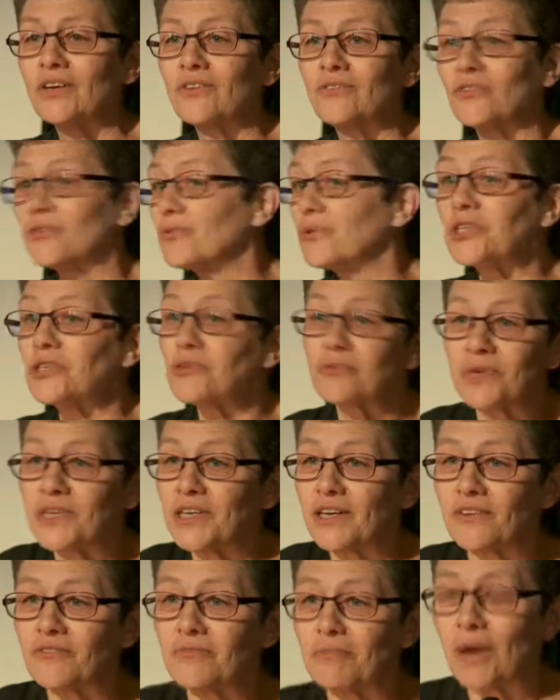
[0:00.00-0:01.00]
for which we
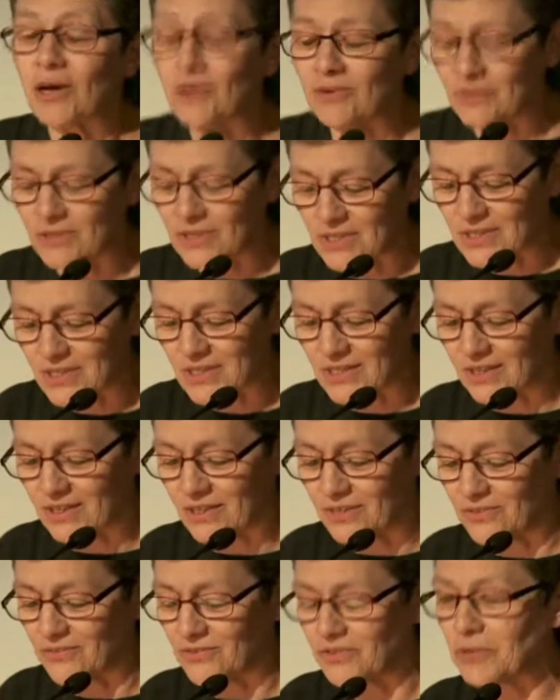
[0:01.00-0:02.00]
have mountains
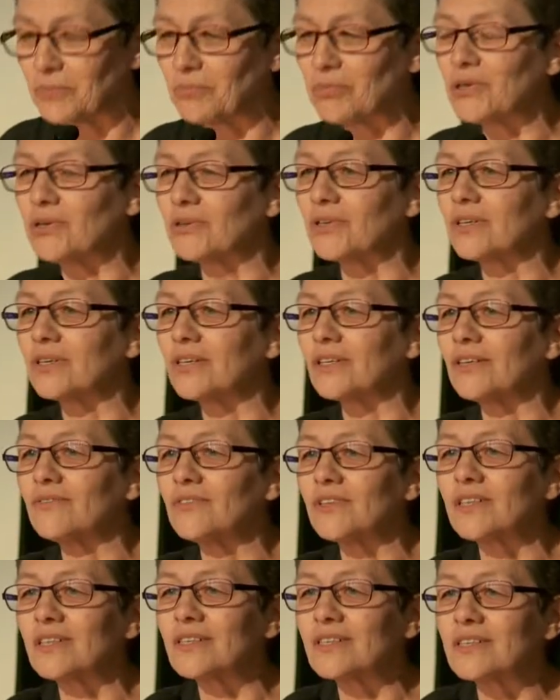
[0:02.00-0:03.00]
of empirical
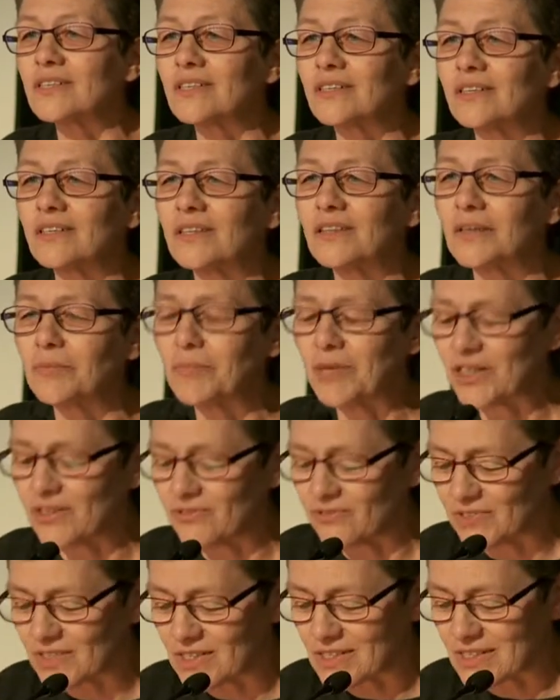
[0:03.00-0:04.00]
evidence on the
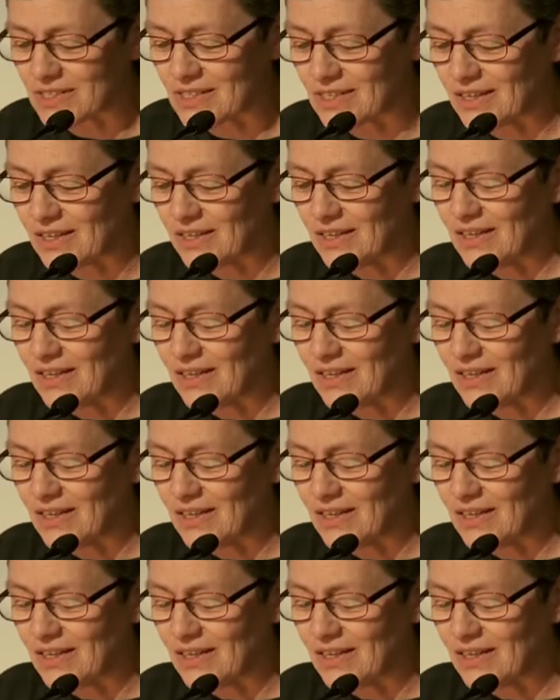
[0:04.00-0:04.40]
benefits.